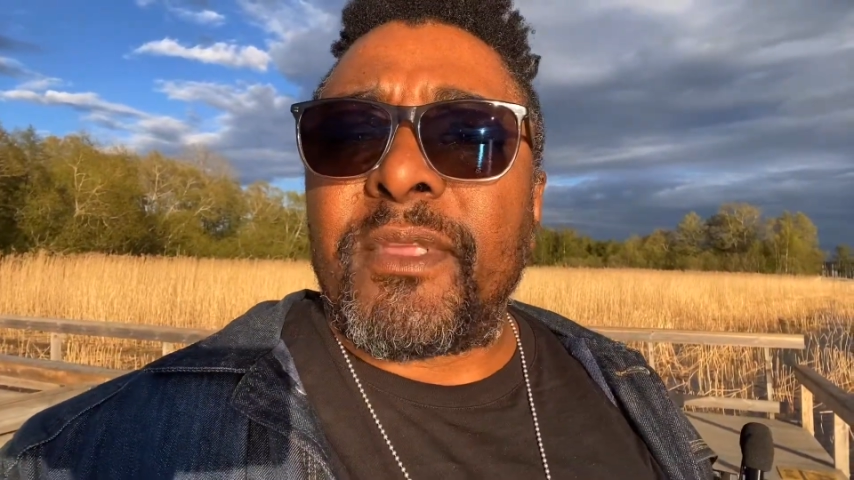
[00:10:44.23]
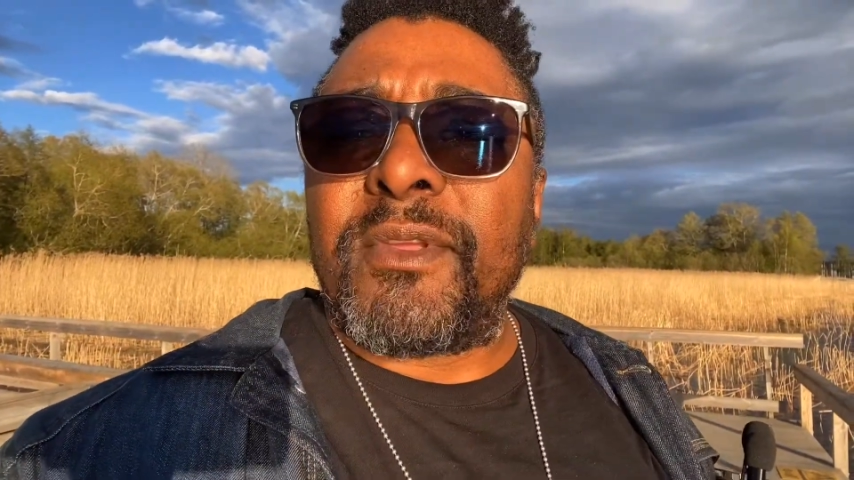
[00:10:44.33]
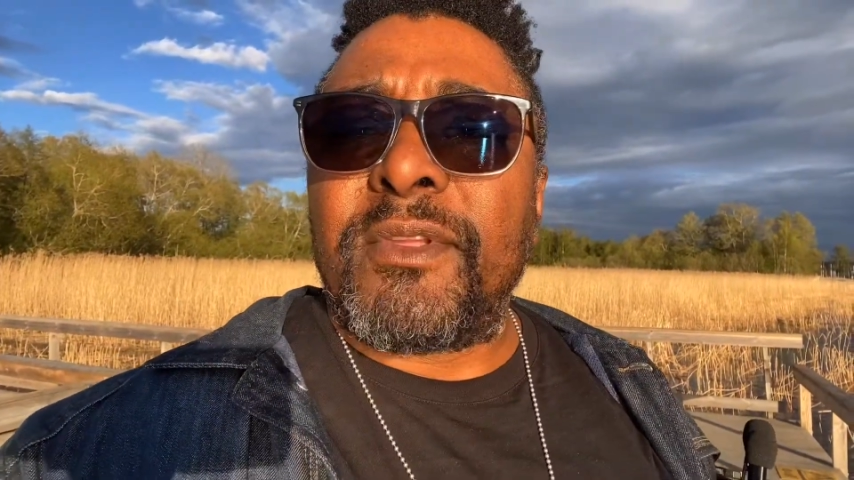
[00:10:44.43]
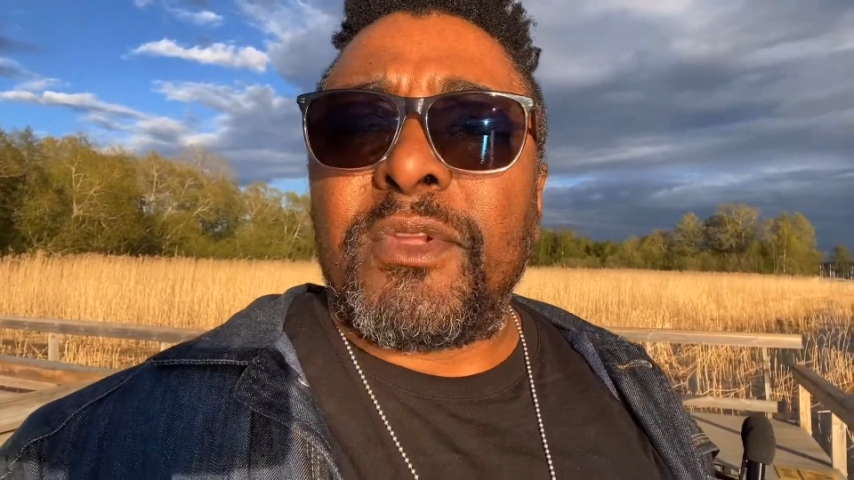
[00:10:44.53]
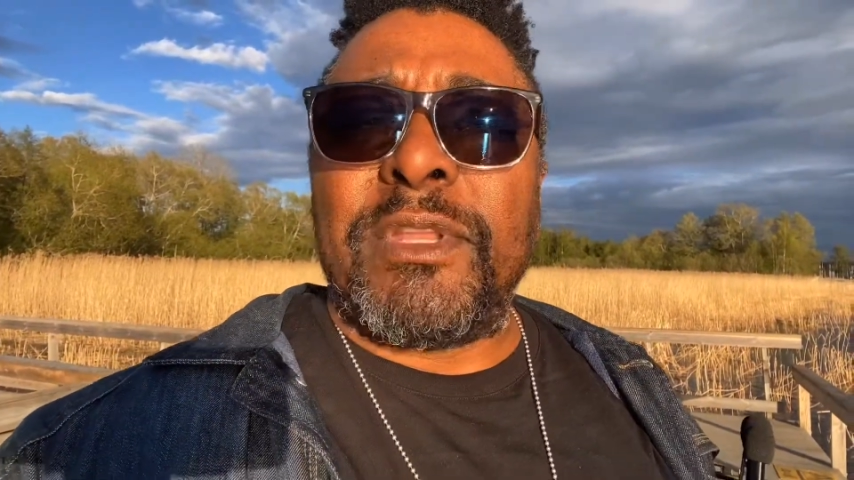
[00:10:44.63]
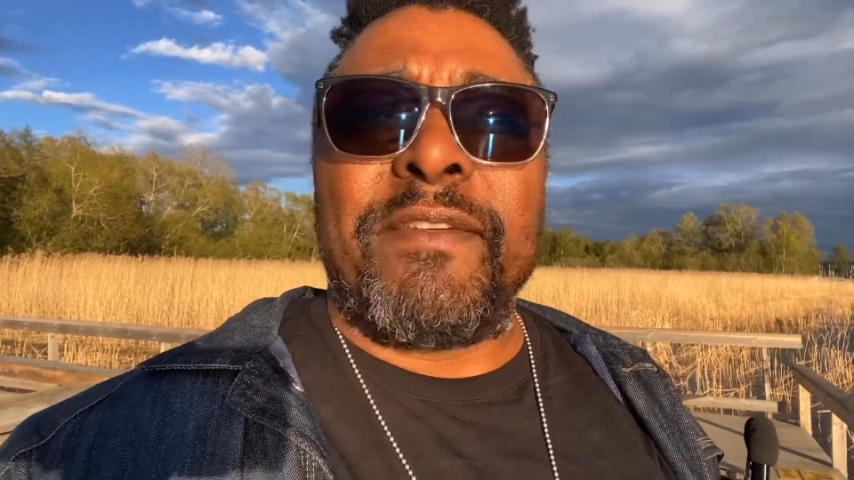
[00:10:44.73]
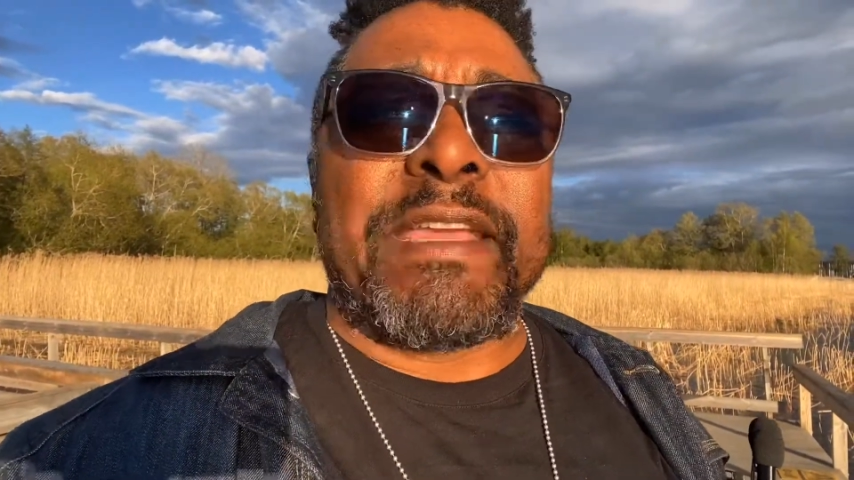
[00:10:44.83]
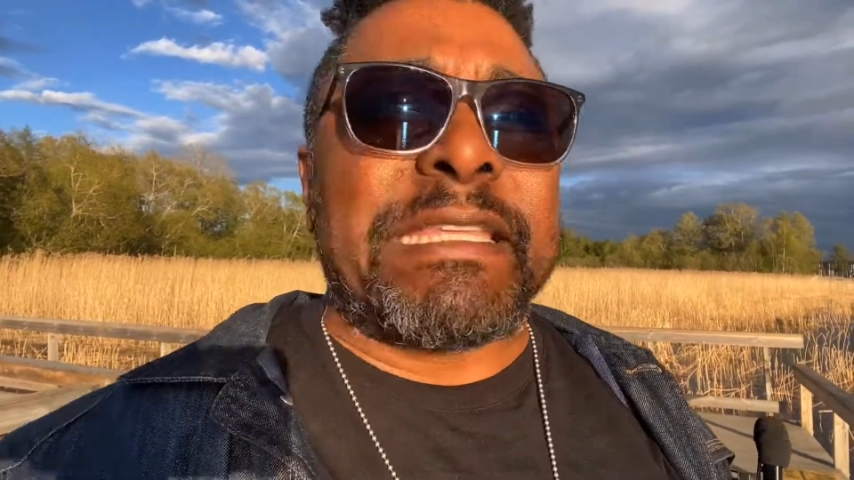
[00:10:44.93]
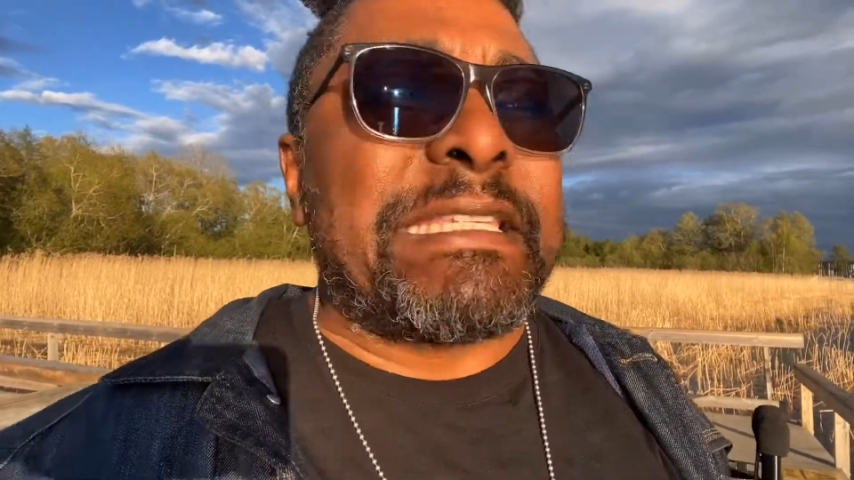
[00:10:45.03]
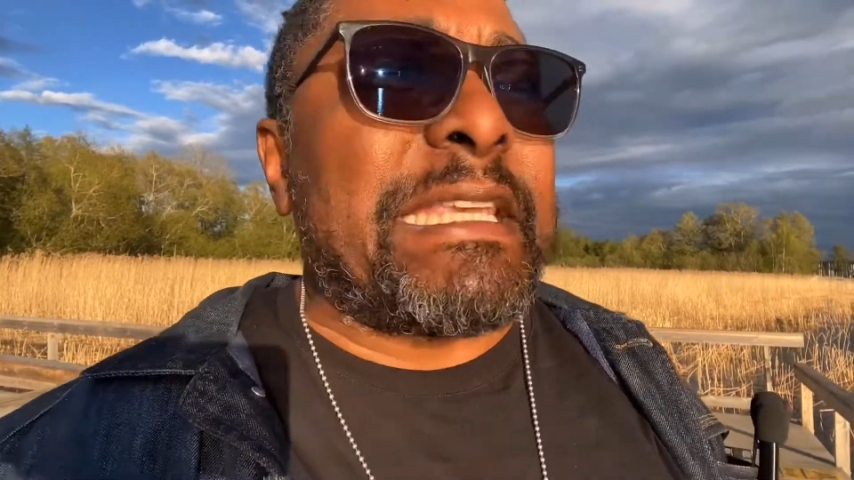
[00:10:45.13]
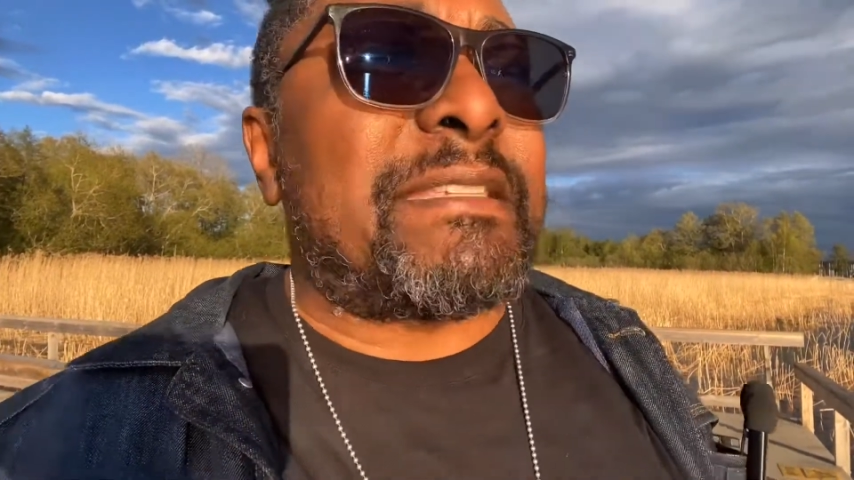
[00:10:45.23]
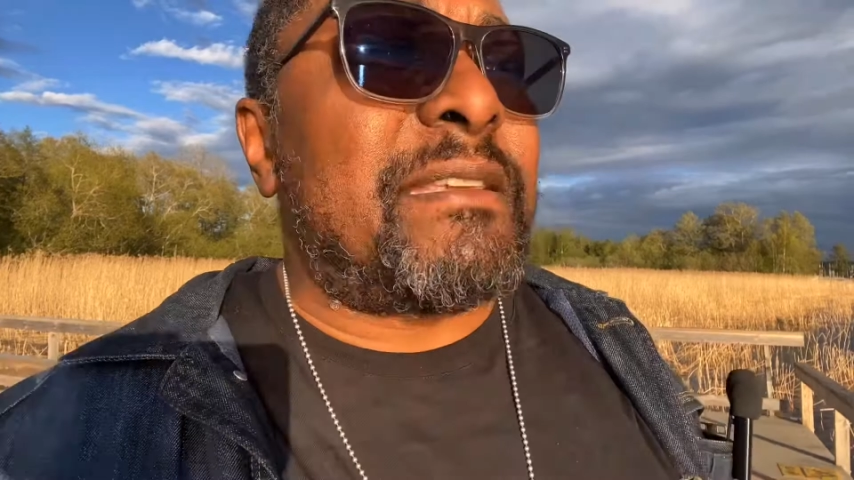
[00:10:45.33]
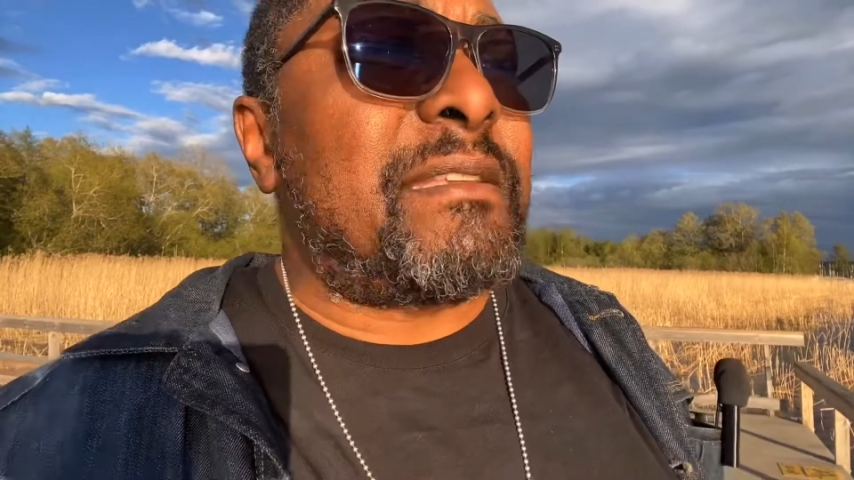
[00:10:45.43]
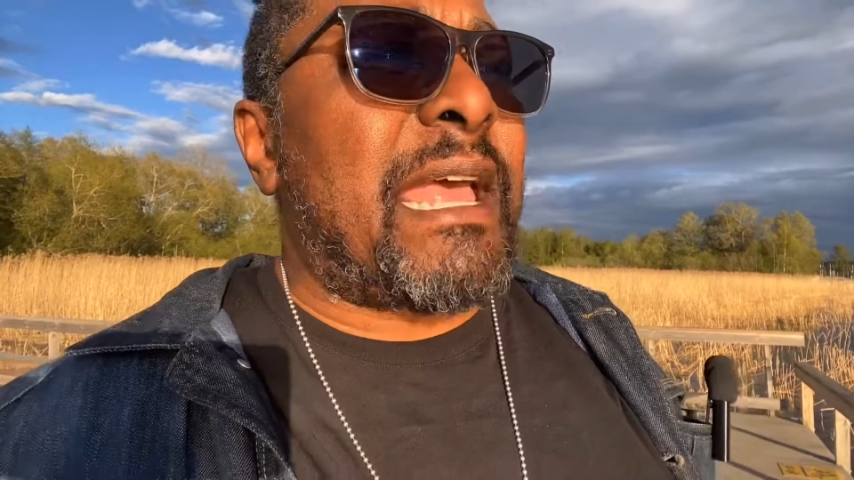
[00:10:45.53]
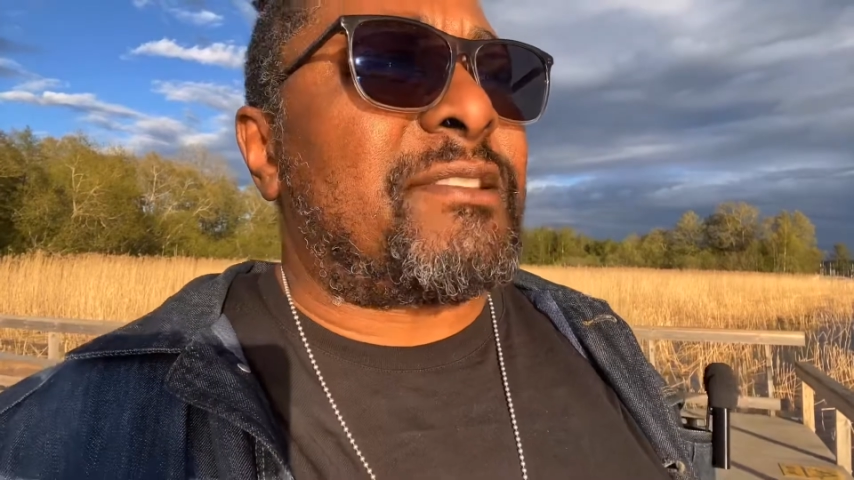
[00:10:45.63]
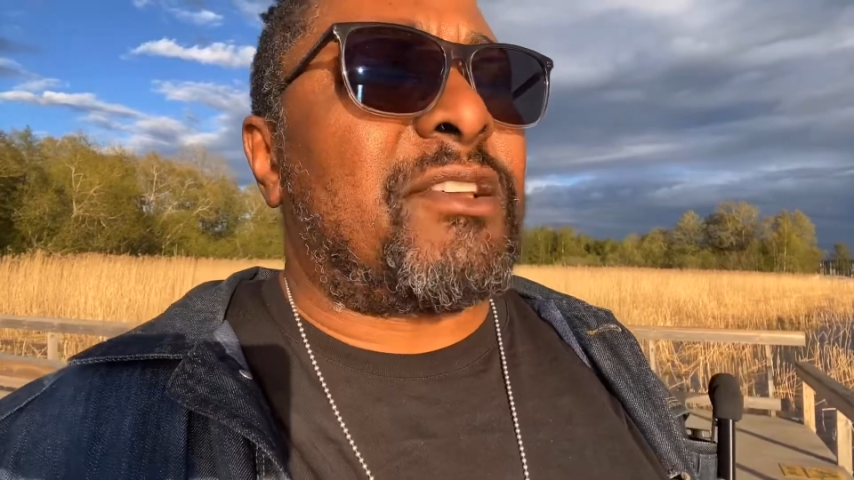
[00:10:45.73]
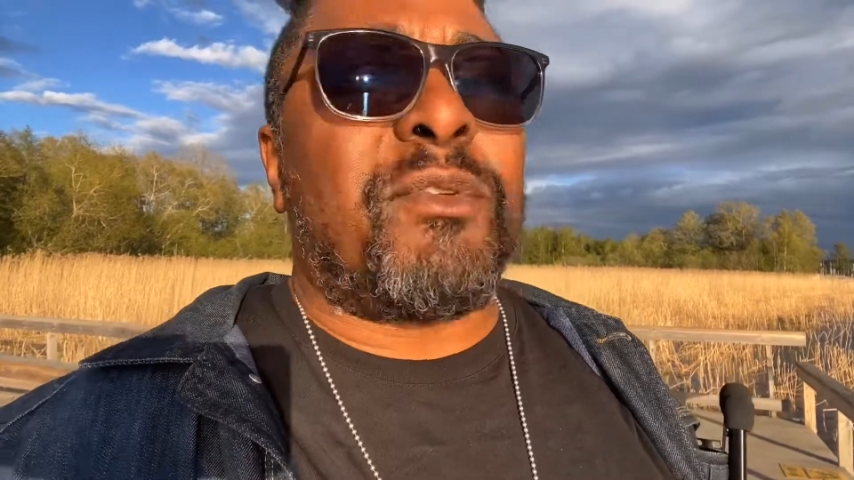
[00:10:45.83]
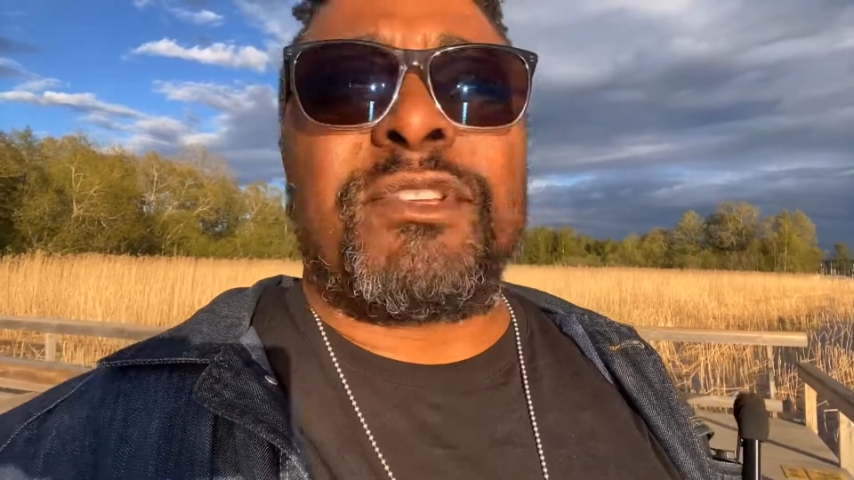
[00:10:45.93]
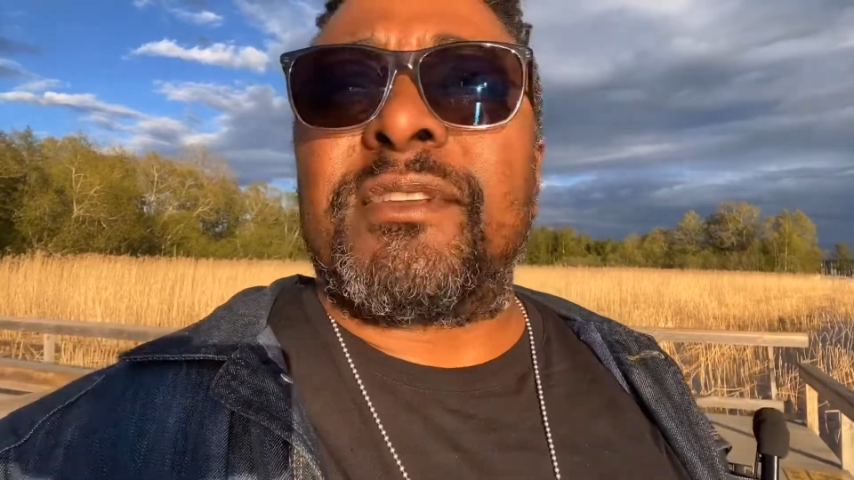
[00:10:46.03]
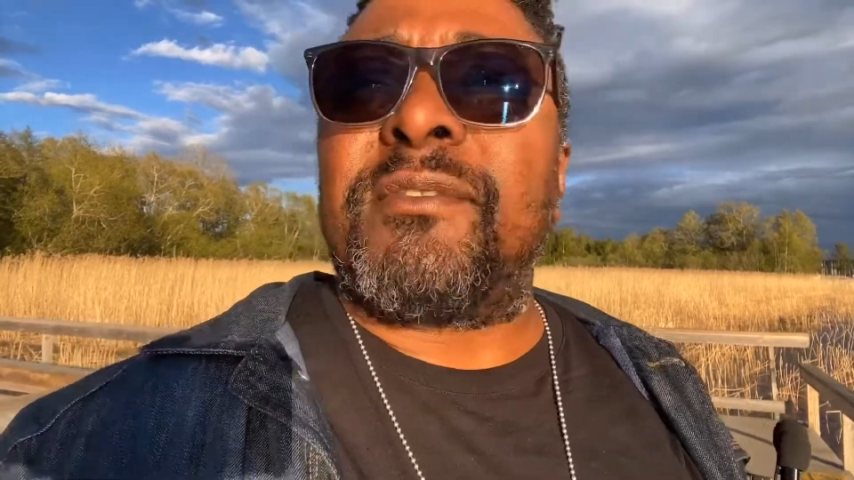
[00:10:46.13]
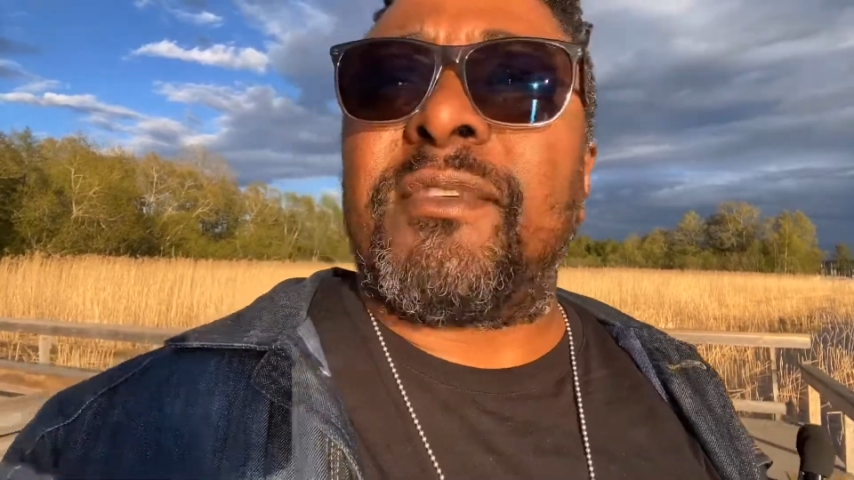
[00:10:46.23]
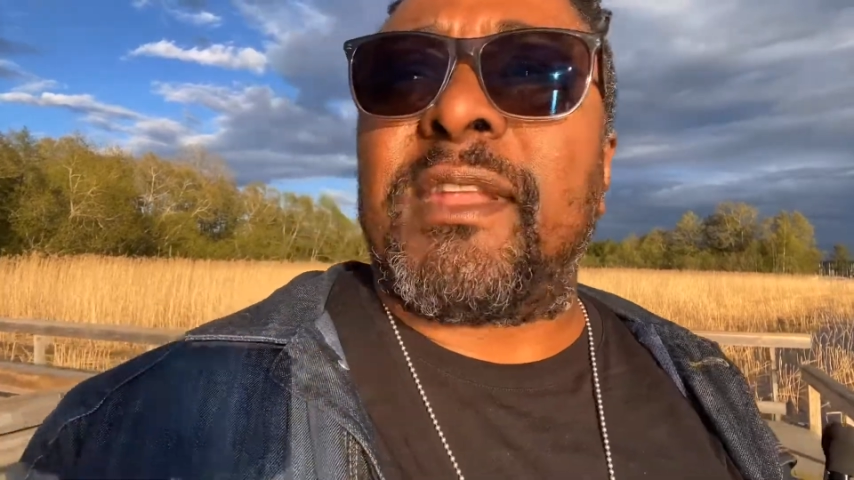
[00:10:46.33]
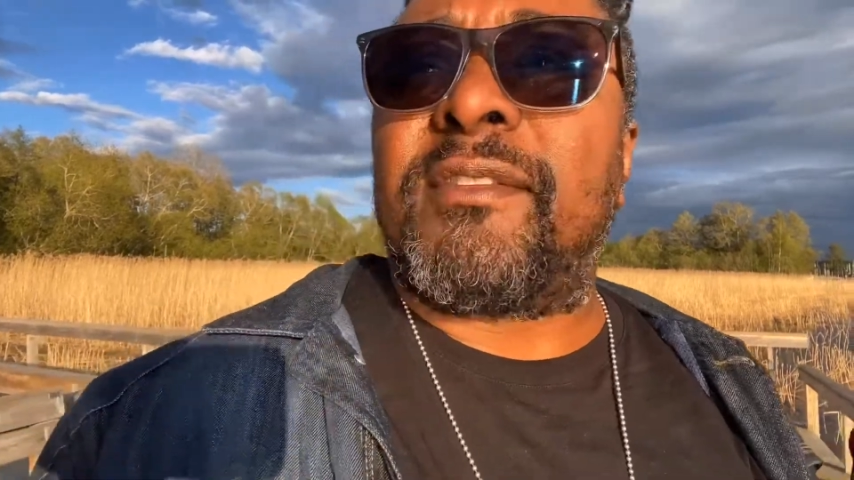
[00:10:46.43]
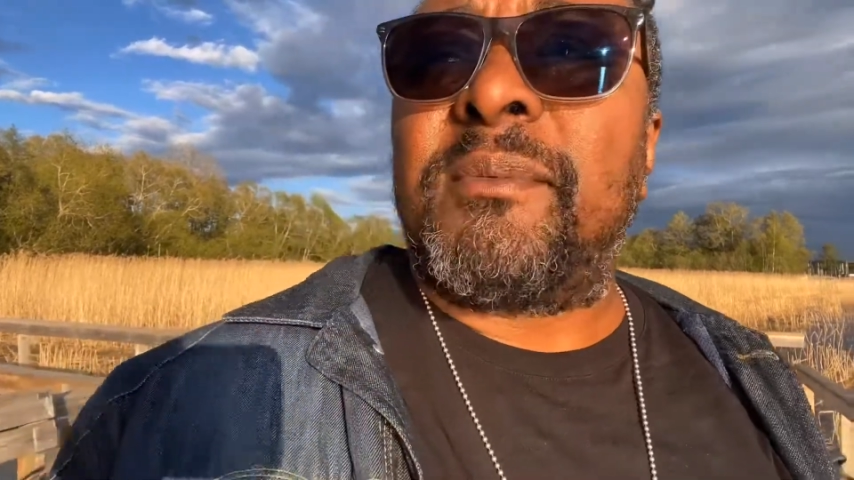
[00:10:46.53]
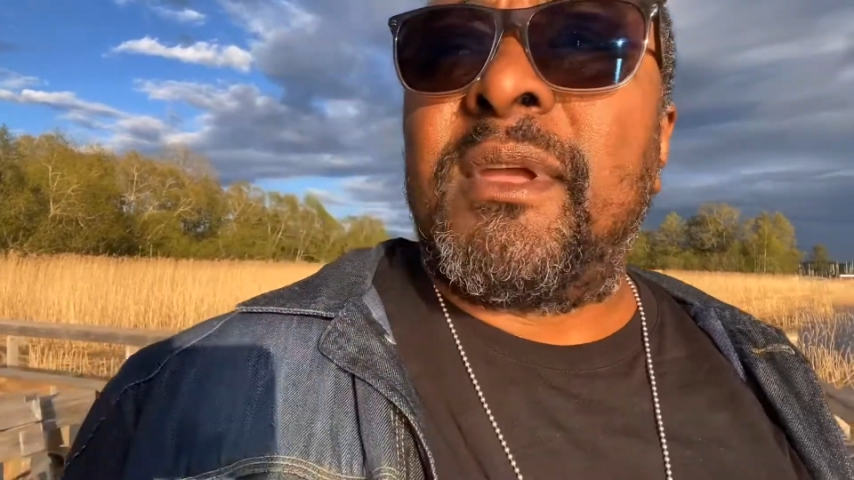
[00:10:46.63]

You live consistent as a Christian in front of them.